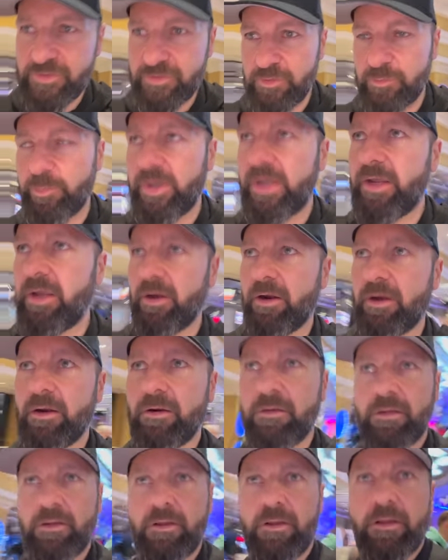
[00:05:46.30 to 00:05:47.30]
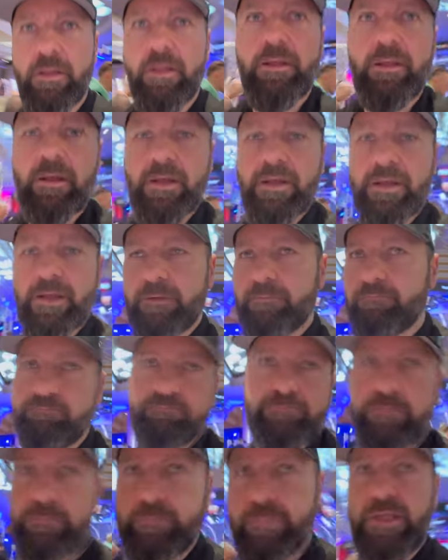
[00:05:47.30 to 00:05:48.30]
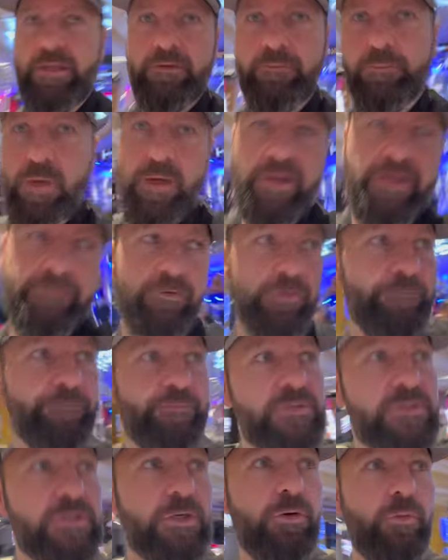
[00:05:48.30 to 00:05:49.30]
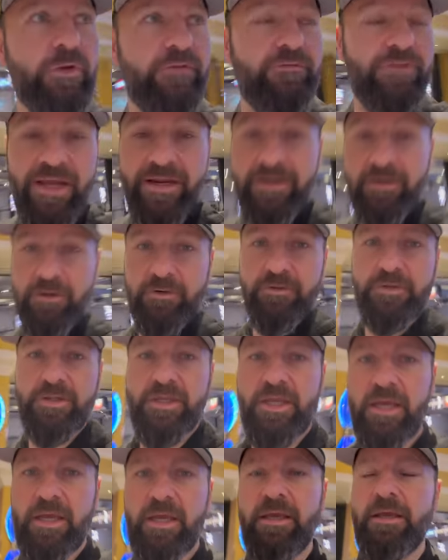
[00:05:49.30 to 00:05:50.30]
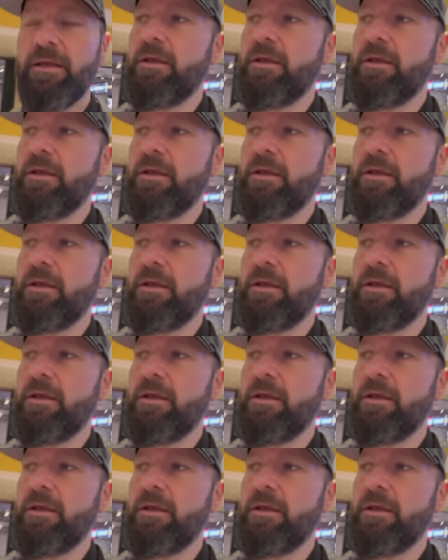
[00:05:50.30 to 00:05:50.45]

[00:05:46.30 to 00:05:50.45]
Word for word: two pair. I had beat, whatever. So we have 900K,